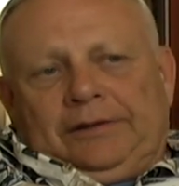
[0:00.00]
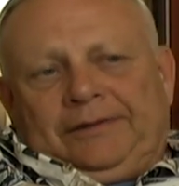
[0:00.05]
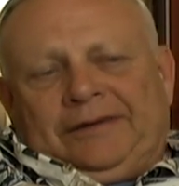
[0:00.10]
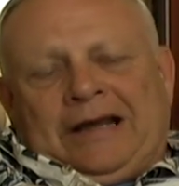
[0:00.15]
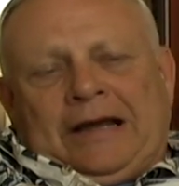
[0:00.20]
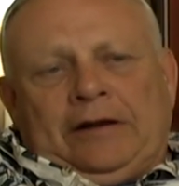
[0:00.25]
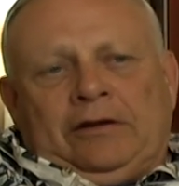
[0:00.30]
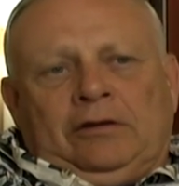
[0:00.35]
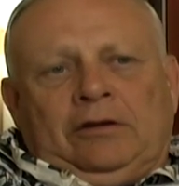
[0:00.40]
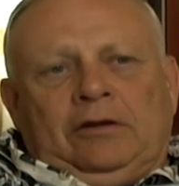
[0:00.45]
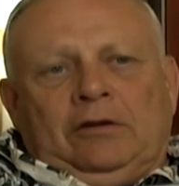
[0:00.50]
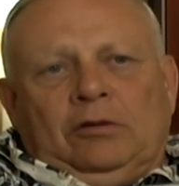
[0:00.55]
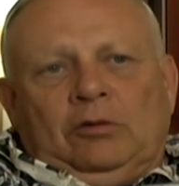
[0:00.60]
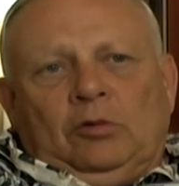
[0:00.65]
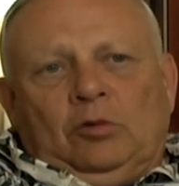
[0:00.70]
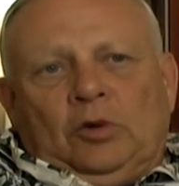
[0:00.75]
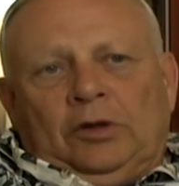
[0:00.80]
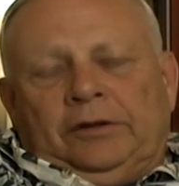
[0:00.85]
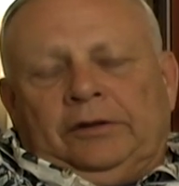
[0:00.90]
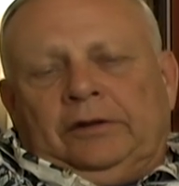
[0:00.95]
I don't know
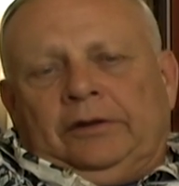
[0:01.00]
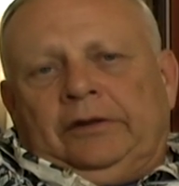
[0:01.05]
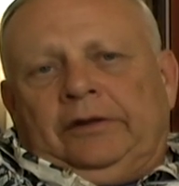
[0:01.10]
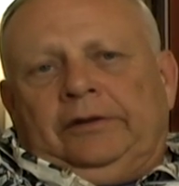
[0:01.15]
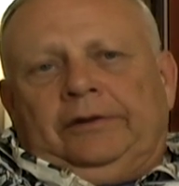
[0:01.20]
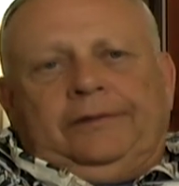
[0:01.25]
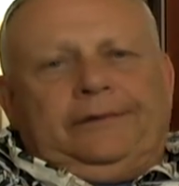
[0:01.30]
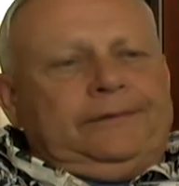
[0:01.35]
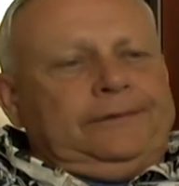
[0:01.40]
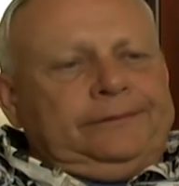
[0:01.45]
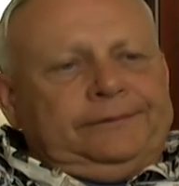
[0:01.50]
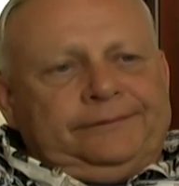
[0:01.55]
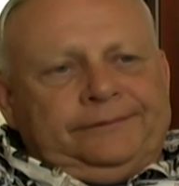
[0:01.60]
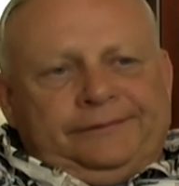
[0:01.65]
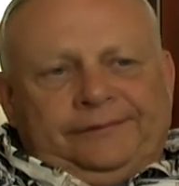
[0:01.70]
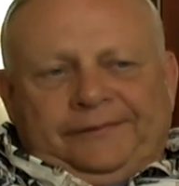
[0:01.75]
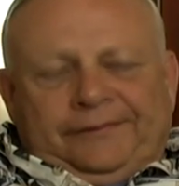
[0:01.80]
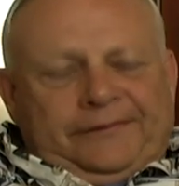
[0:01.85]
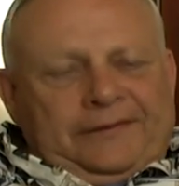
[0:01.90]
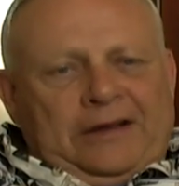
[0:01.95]
what the
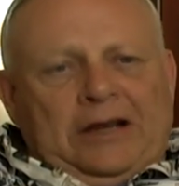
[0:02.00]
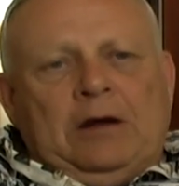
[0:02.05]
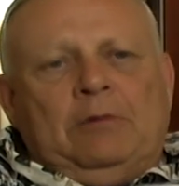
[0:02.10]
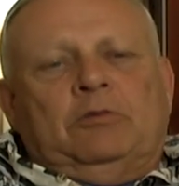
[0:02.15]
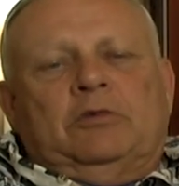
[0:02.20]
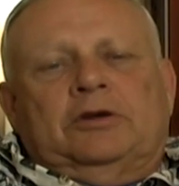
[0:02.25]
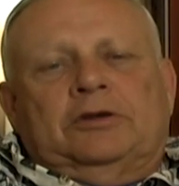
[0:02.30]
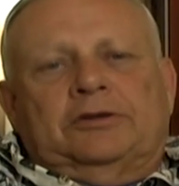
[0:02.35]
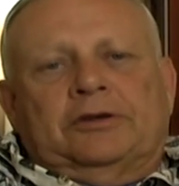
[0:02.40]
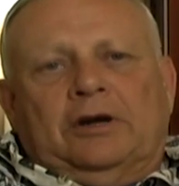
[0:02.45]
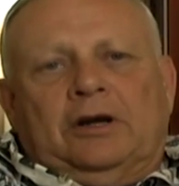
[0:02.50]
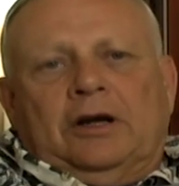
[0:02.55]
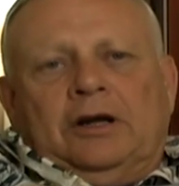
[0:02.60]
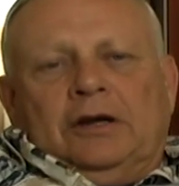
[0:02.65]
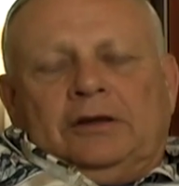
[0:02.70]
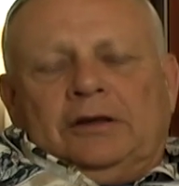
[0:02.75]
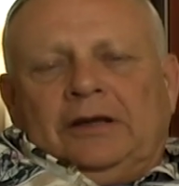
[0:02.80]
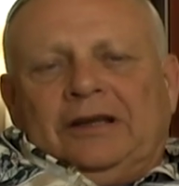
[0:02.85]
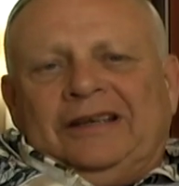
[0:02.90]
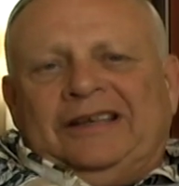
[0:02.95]
numbers are
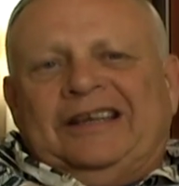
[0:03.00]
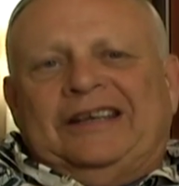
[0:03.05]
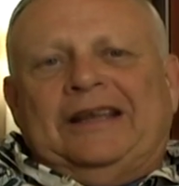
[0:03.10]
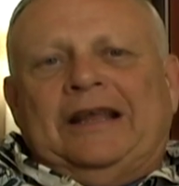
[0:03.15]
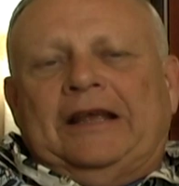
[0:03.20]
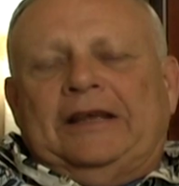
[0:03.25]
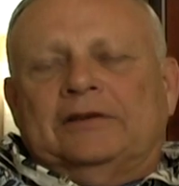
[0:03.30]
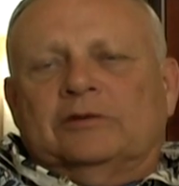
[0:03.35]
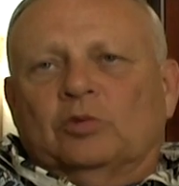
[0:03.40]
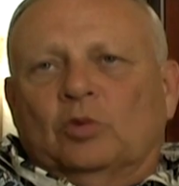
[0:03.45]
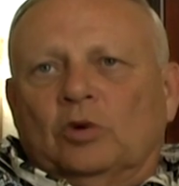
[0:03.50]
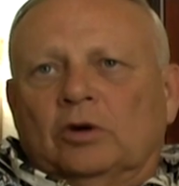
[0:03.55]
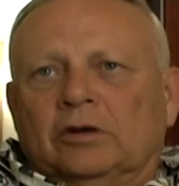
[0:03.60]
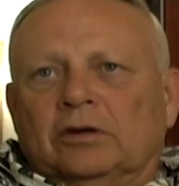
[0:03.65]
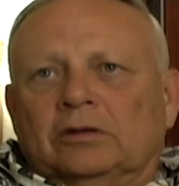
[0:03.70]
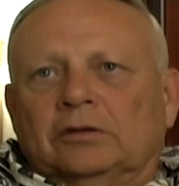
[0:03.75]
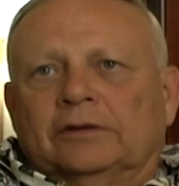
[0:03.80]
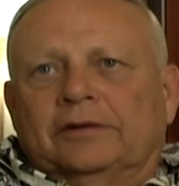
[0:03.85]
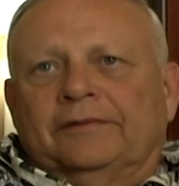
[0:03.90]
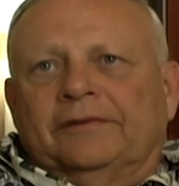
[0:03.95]
in today's
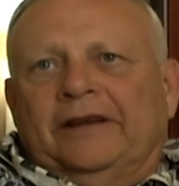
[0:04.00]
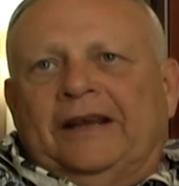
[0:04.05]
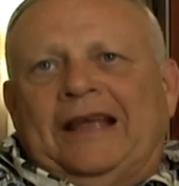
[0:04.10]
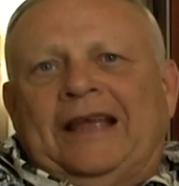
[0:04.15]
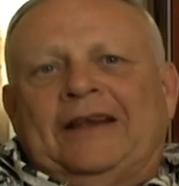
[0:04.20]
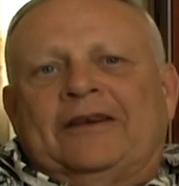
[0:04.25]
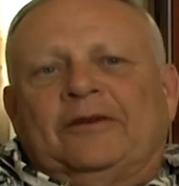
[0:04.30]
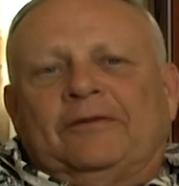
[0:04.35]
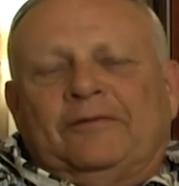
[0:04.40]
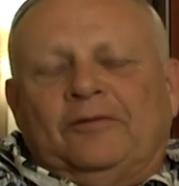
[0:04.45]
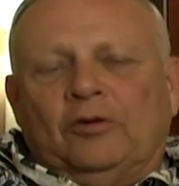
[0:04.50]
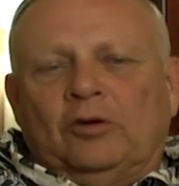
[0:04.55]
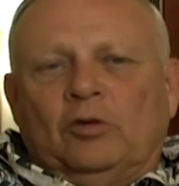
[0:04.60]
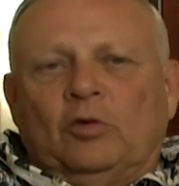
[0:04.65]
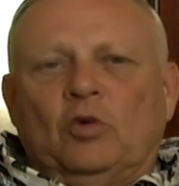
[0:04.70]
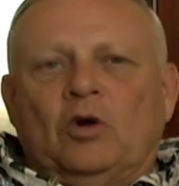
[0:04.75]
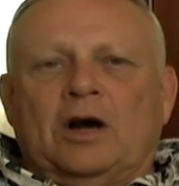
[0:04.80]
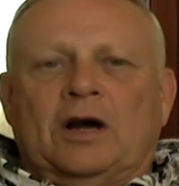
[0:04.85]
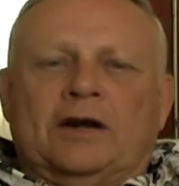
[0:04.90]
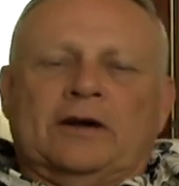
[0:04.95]
world of an acre foot
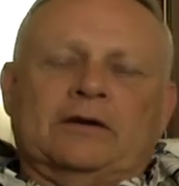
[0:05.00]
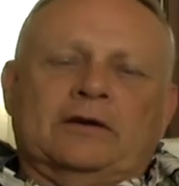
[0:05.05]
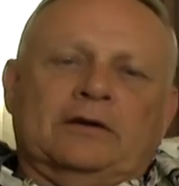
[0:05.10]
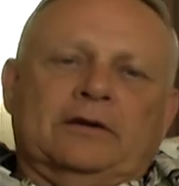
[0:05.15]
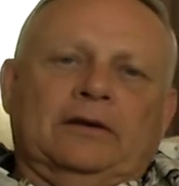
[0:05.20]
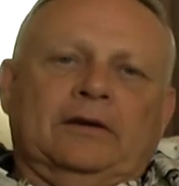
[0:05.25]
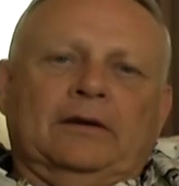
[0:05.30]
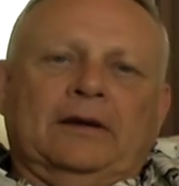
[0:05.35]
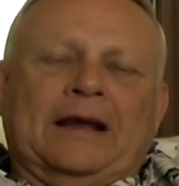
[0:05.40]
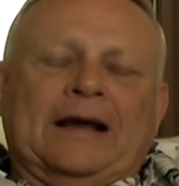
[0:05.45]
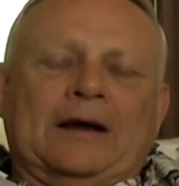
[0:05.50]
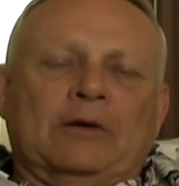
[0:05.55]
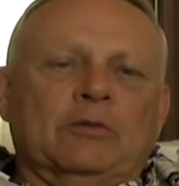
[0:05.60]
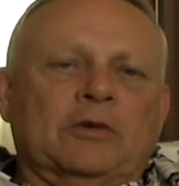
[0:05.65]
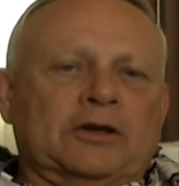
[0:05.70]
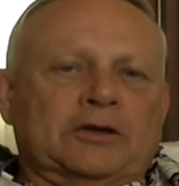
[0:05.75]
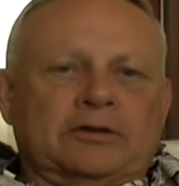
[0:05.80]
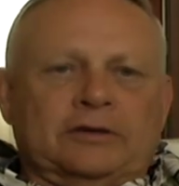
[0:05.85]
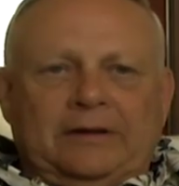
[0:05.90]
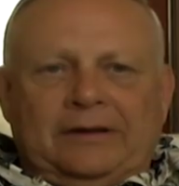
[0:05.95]
of water and how
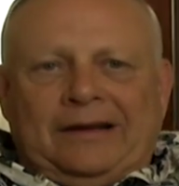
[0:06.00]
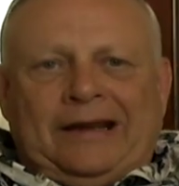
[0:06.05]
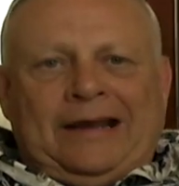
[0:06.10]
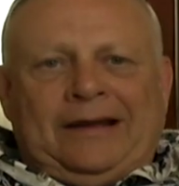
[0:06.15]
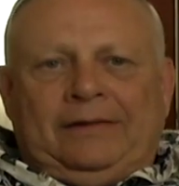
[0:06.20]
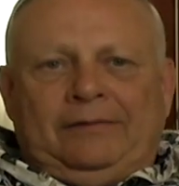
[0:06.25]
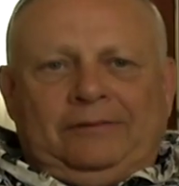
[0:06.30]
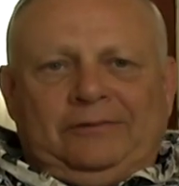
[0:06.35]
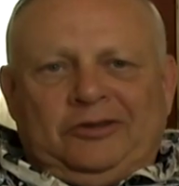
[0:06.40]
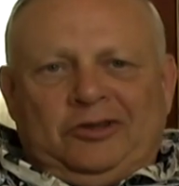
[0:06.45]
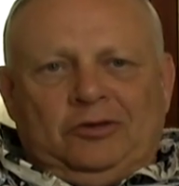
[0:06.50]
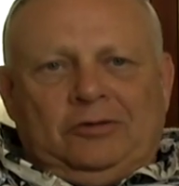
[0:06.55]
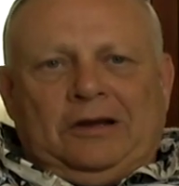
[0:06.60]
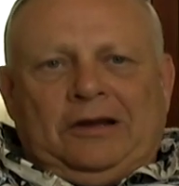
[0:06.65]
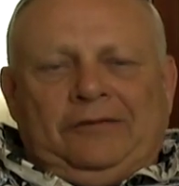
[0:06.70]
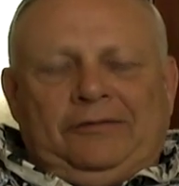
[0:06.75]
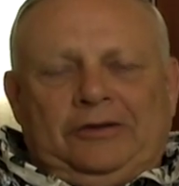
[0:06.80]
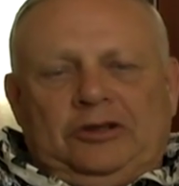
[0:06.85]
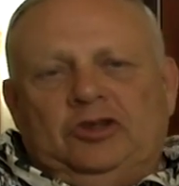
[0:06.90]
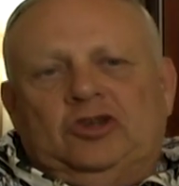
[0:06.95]
much
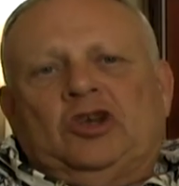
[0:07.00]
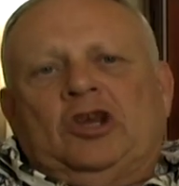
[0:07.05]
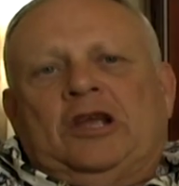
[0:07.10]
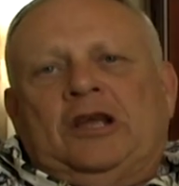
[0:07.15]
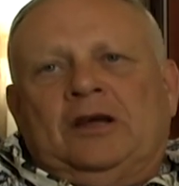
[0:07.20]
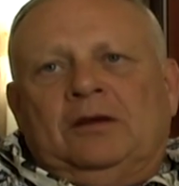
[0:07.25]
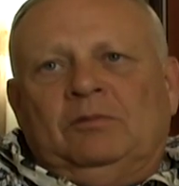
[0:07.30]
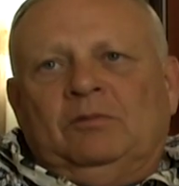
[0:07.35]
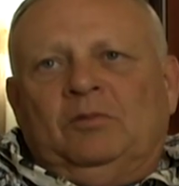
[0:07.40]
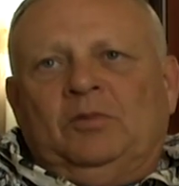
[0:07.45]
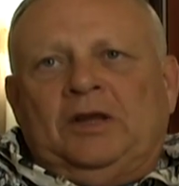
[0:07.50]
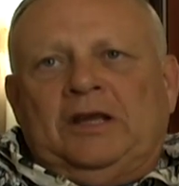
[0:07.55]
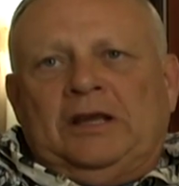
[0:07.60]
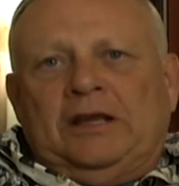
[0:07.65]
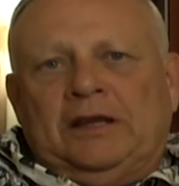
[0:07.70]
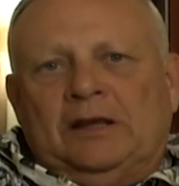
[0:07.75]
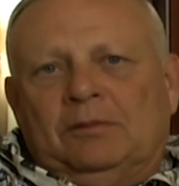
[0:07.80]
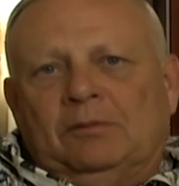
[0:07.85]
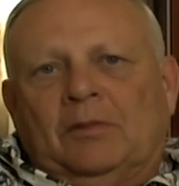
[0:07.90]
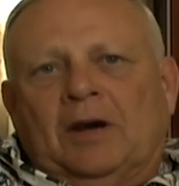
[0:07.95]
of the
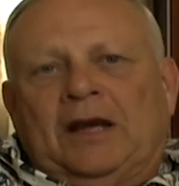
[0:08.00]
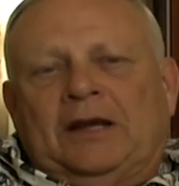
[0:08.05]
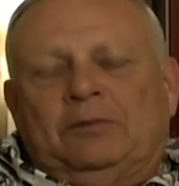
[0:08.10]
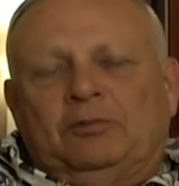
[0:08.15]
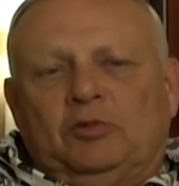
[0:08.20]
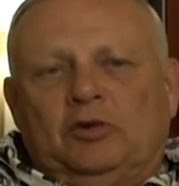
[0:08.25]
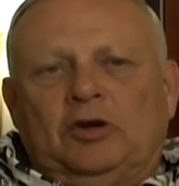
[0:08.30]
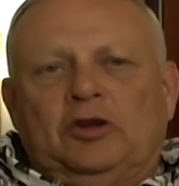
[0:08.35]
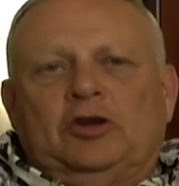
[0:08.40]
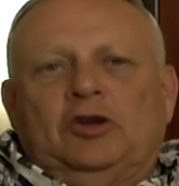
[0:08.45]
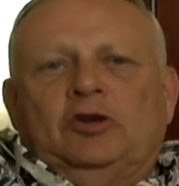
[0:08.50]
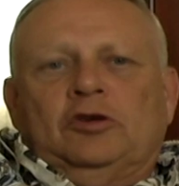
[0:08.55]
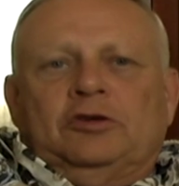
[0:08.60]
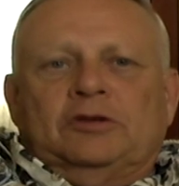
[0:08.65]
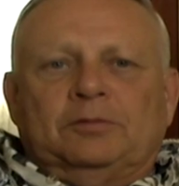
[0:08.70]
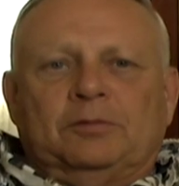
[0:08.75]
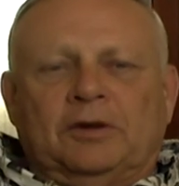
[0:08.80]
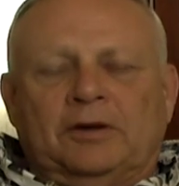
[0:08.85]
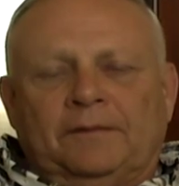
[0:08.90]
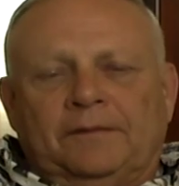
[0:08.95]
GMP it might
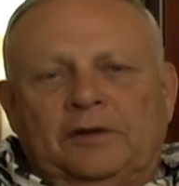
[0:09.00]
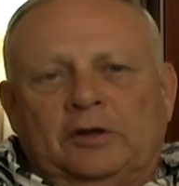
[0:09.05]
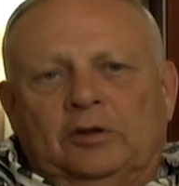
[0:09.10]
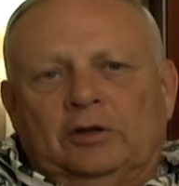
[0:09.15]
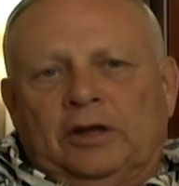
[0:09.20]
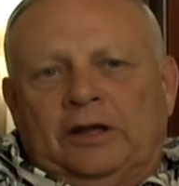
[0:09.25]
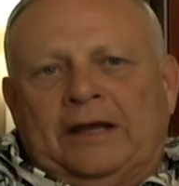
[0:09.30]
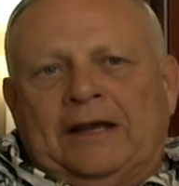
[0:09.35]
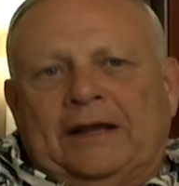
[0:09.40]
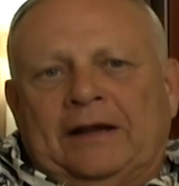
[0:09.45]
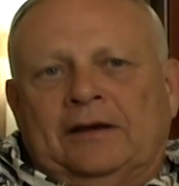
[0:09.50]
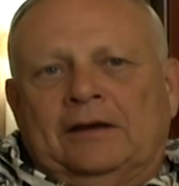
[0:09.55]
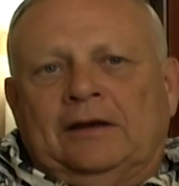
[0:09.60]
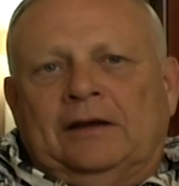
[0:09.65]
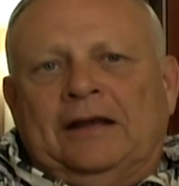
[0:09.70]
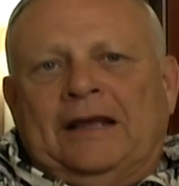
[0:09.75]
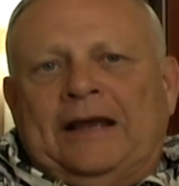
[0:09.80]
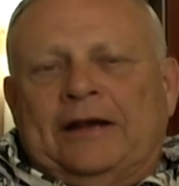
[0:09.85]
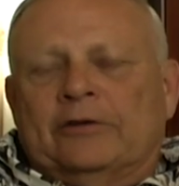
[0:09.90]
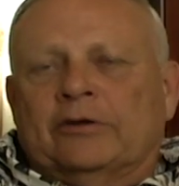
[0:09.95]
produce, but if you look at it
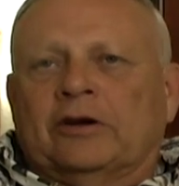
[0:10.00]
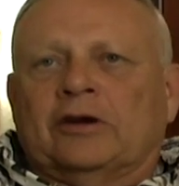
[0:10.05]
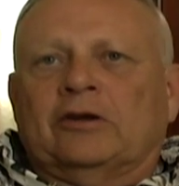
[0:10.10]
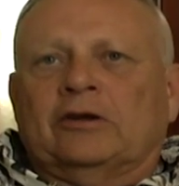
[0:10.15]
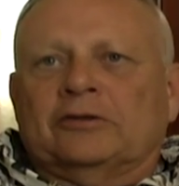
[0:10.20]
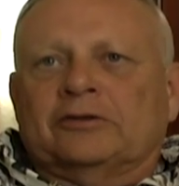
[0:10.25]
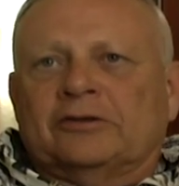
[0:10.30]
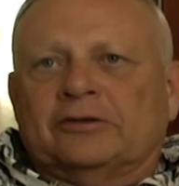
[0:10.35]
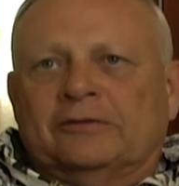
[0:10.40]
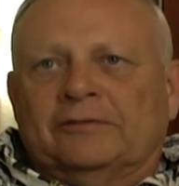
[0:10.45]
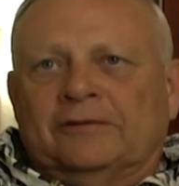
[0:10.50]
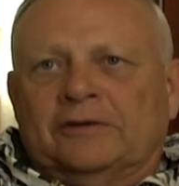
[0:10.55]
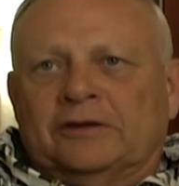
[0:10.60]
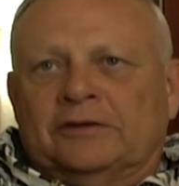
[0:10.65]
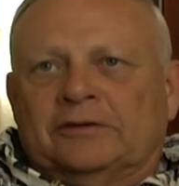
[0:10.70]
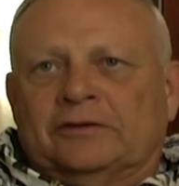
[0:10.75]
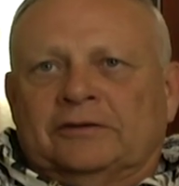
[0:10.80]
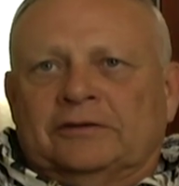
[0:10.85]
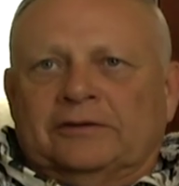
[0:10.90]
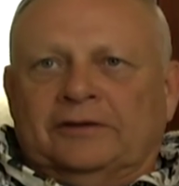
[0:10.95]
in agriculture
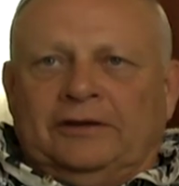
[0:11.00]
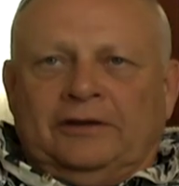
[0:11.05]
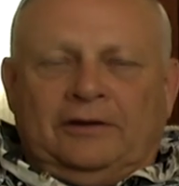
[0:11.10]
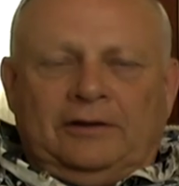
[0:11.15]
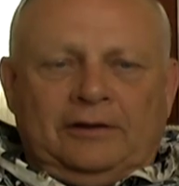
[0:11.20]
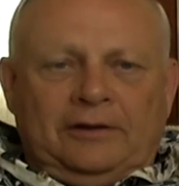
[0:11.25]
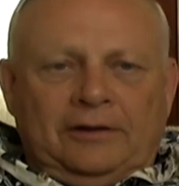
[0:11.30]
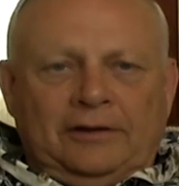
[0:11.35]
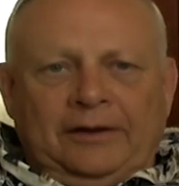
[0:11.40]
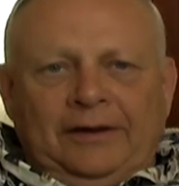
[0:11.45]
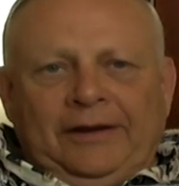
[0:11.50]
versus in a